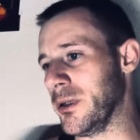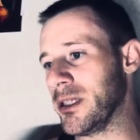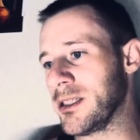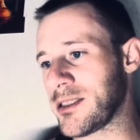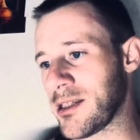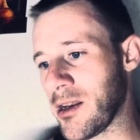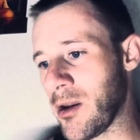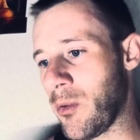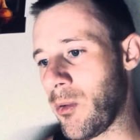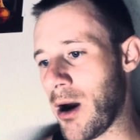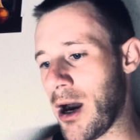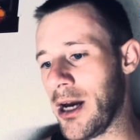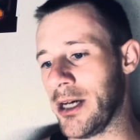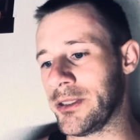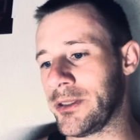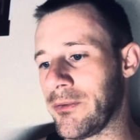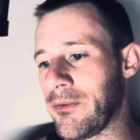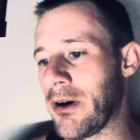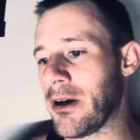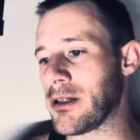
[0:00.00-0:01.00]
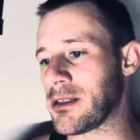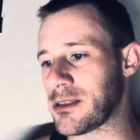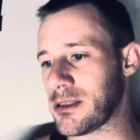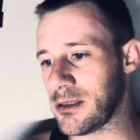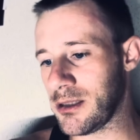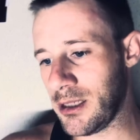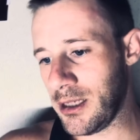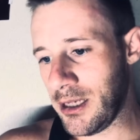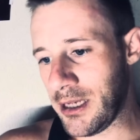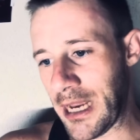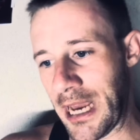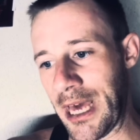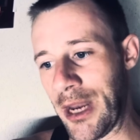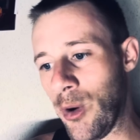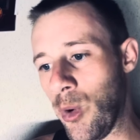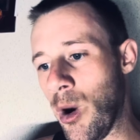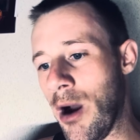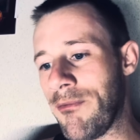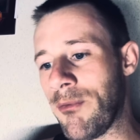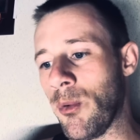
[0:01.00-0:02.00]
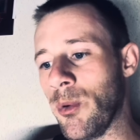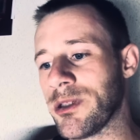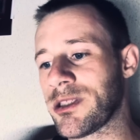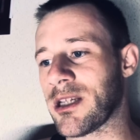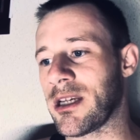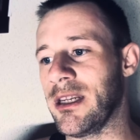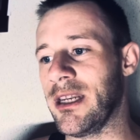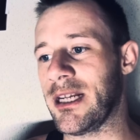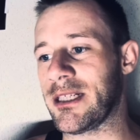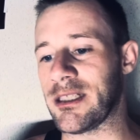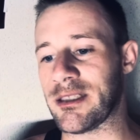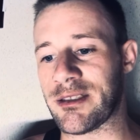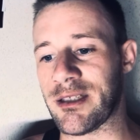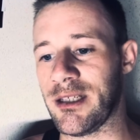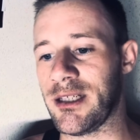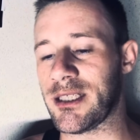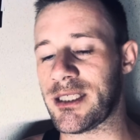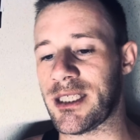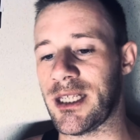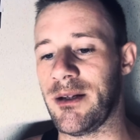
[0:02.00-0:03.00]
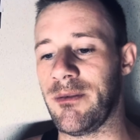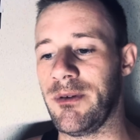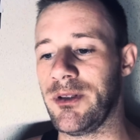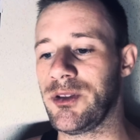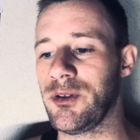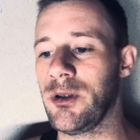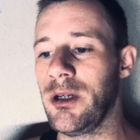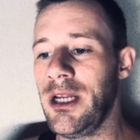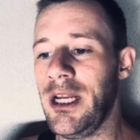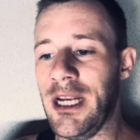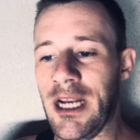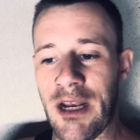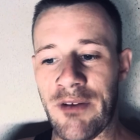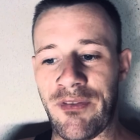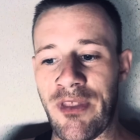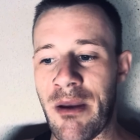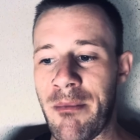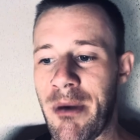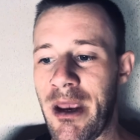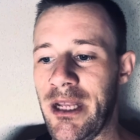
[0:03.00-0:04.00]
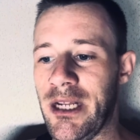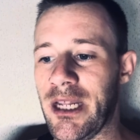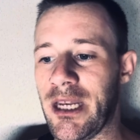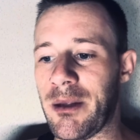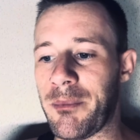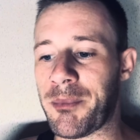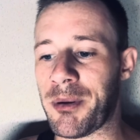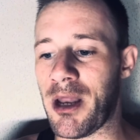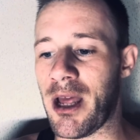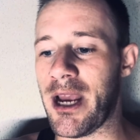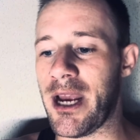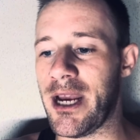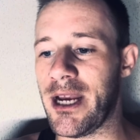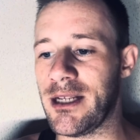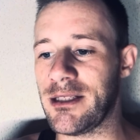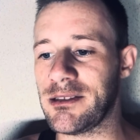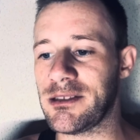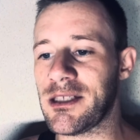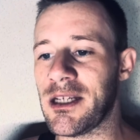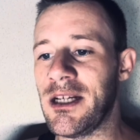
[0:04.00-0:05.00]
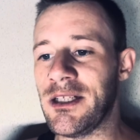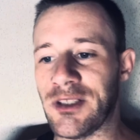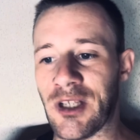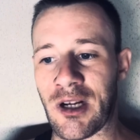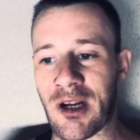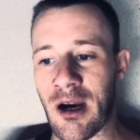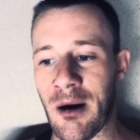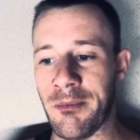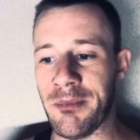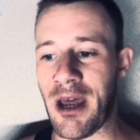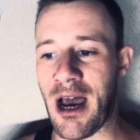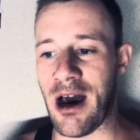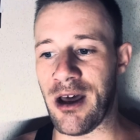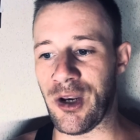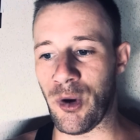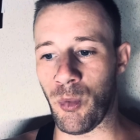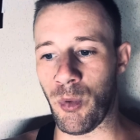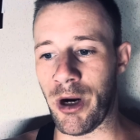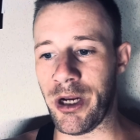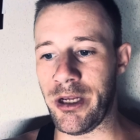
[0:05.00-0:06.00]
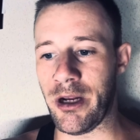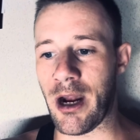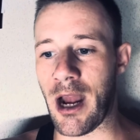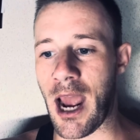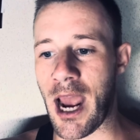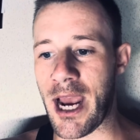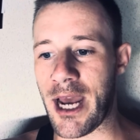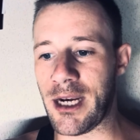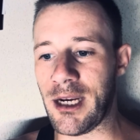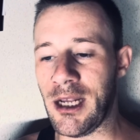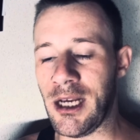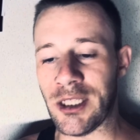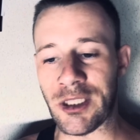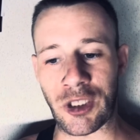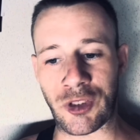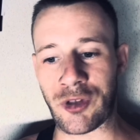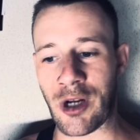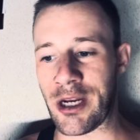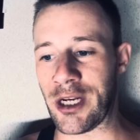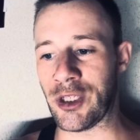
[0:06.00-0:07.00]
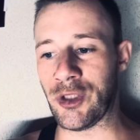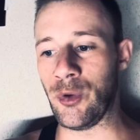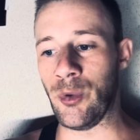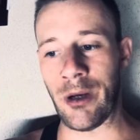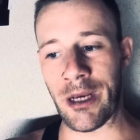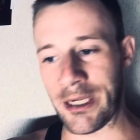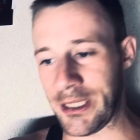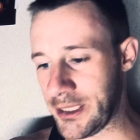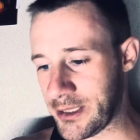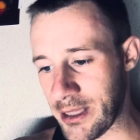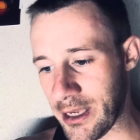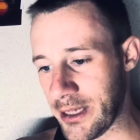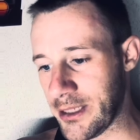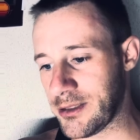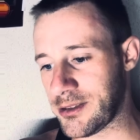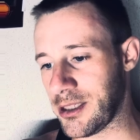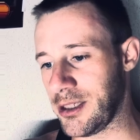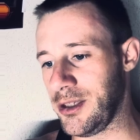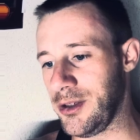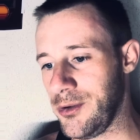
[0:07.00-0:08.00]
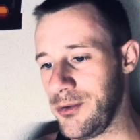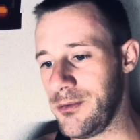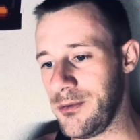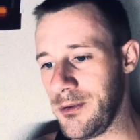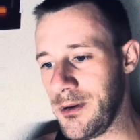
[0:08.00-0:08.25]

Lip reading: the Ten of Wands reverse. And whoever was connected to this individual, if they made any plans to come down to where you're at, to try to do anything to you,